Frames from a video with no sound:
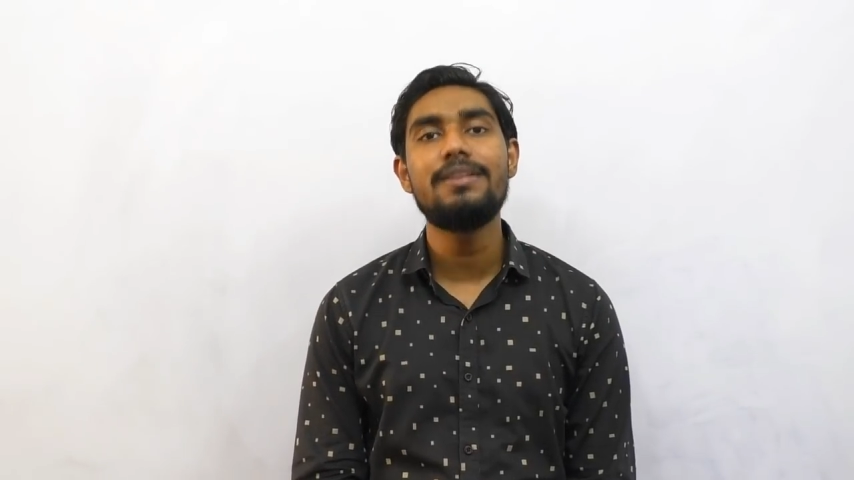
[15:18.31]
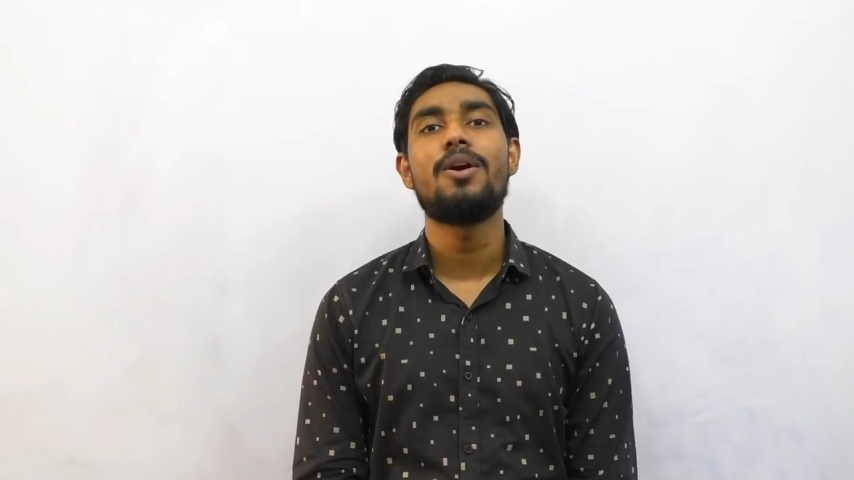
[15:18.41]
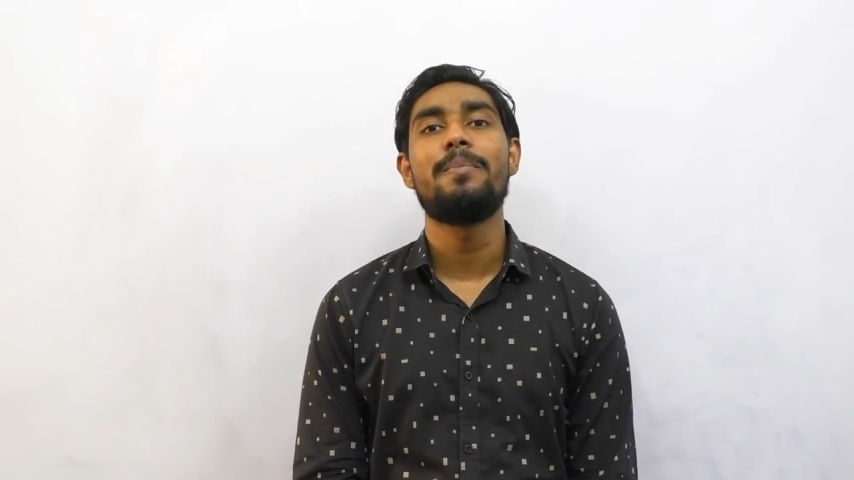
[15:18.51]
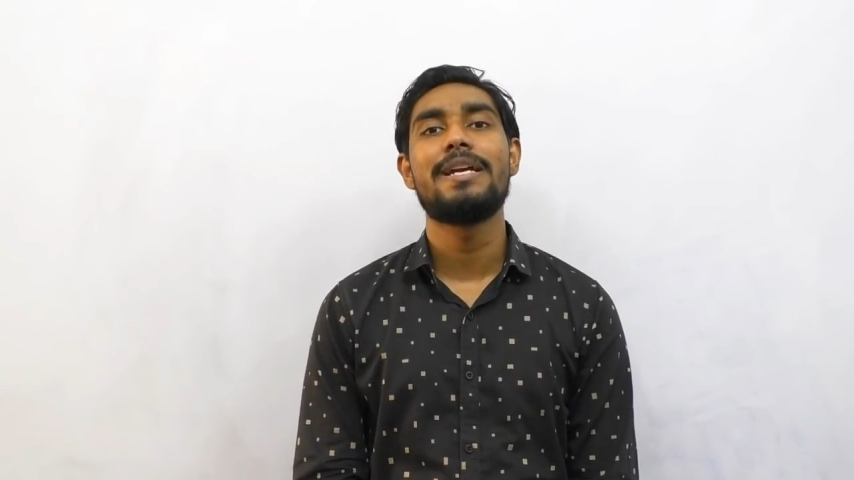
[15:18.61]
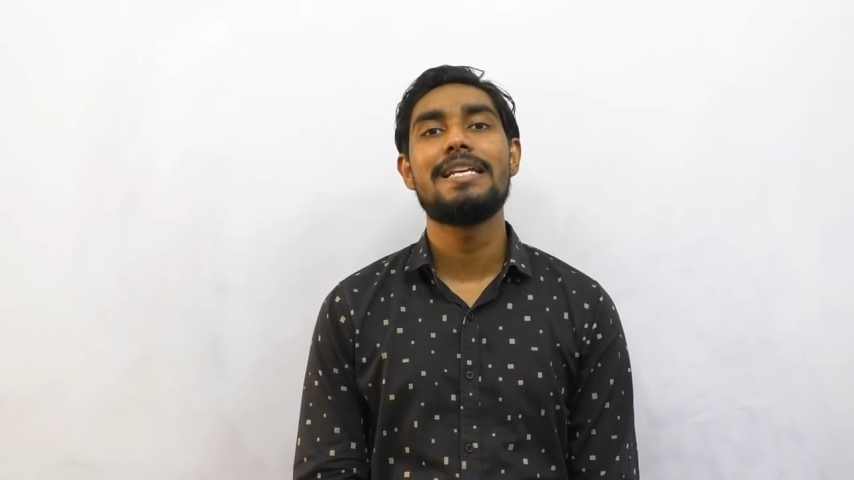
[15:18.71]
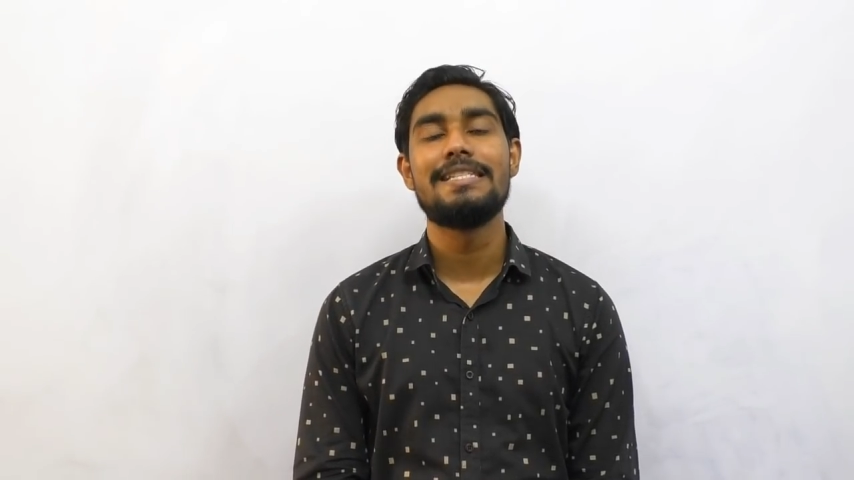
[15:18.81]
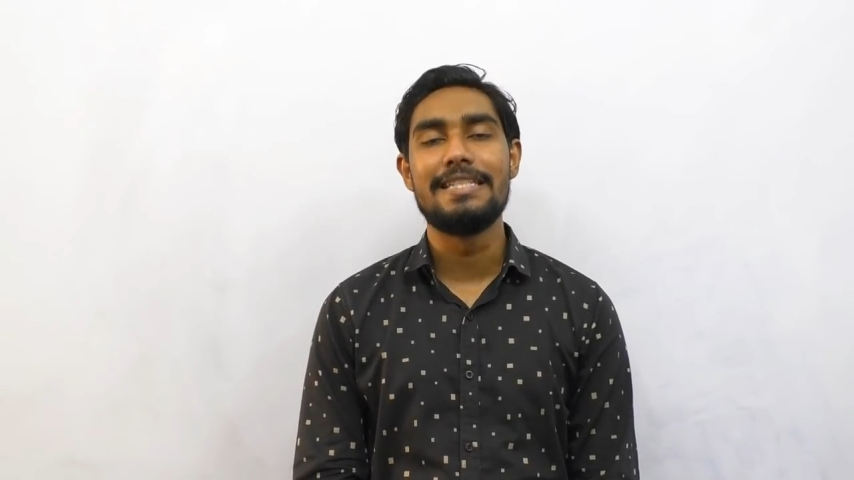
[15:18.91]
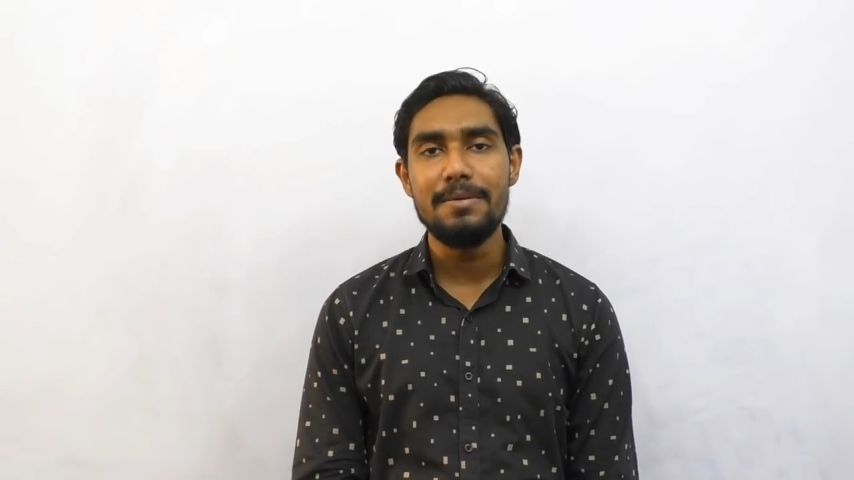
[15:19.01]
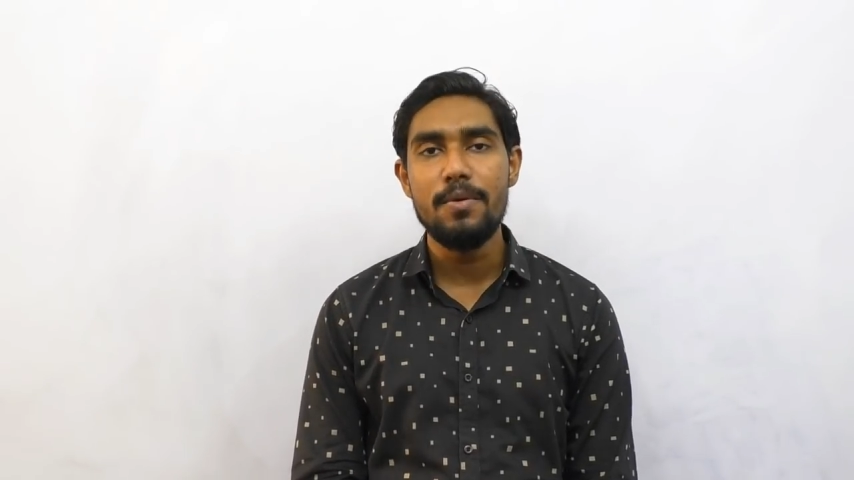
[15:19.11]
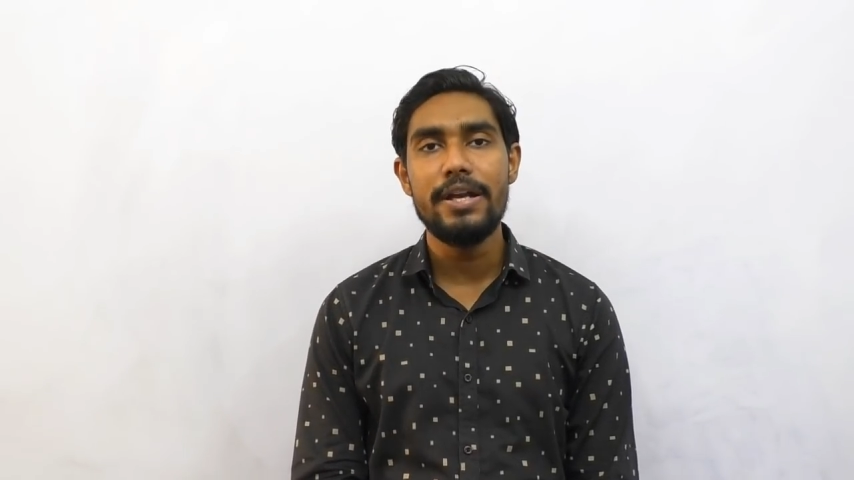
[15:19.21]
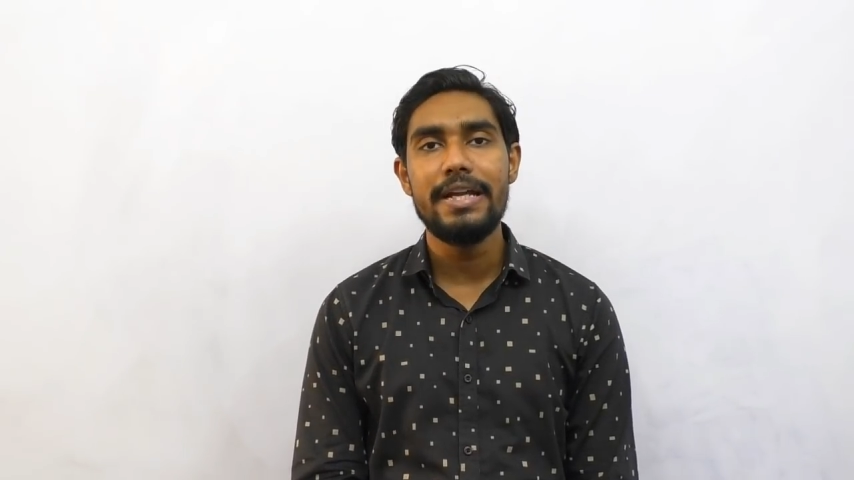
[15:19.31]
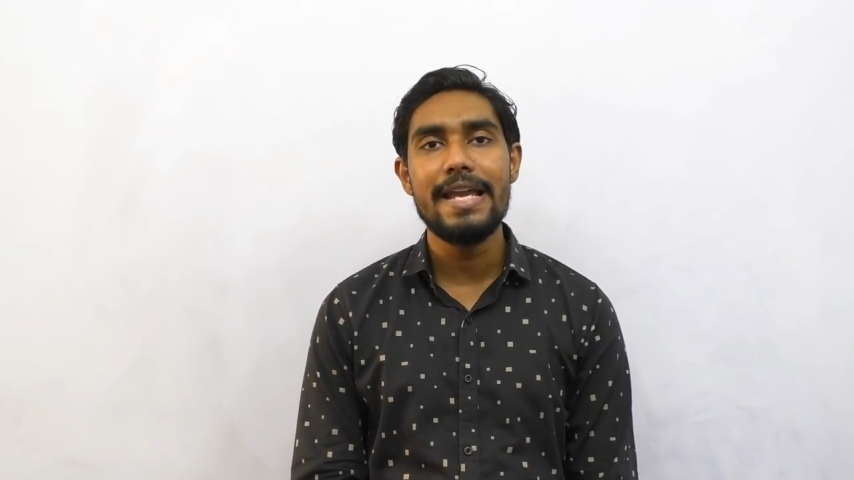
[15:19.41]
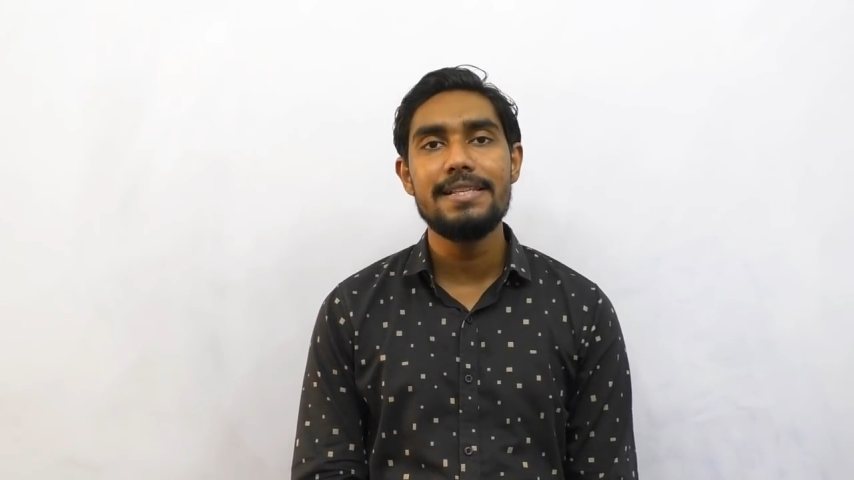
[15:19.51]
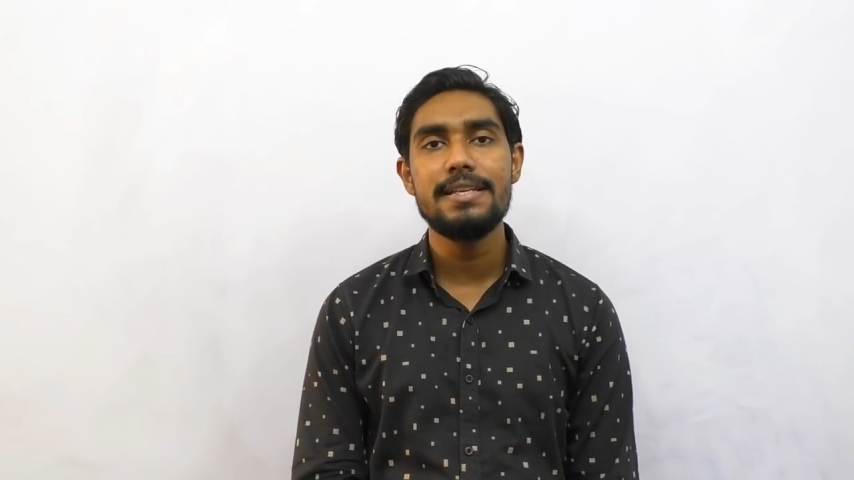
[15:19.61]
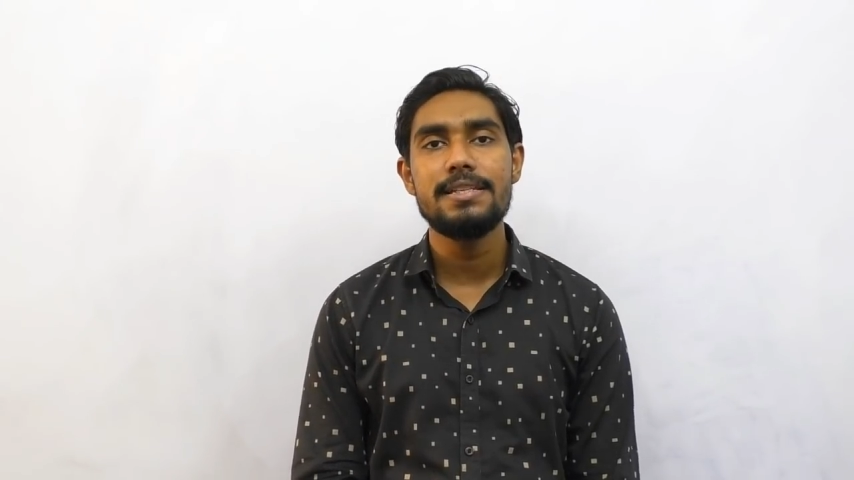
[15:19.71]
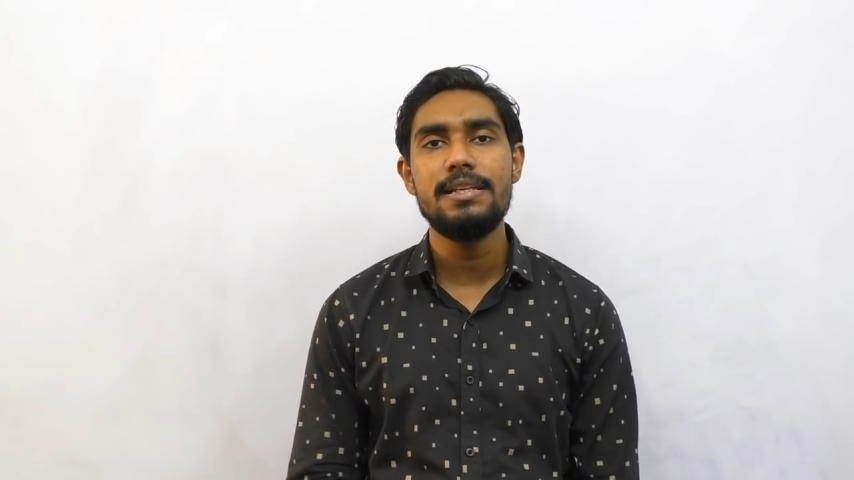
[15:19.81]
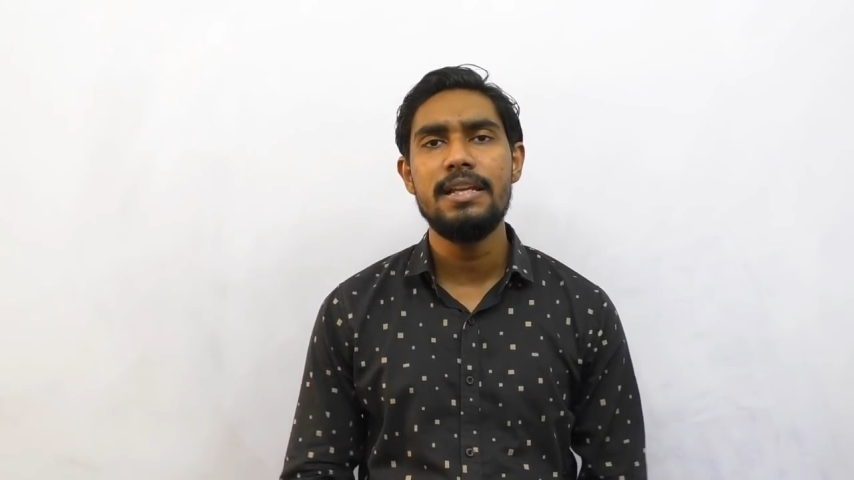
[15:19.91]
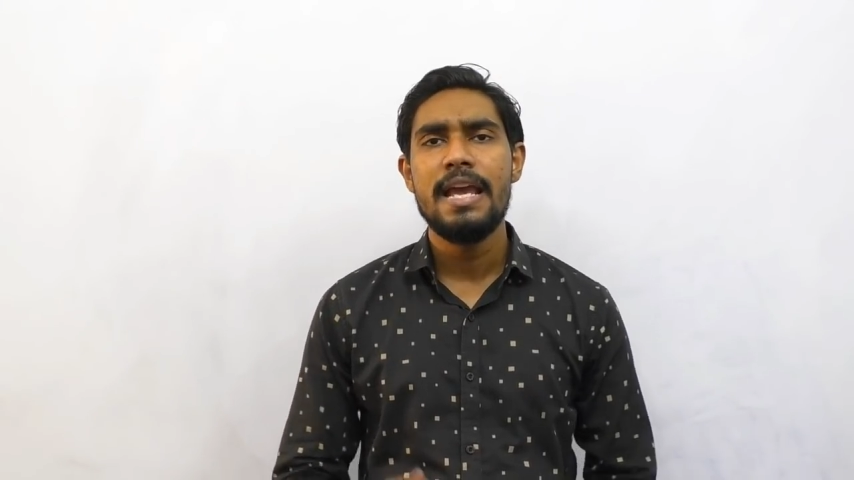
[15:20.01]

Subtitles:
The topic is demonetization,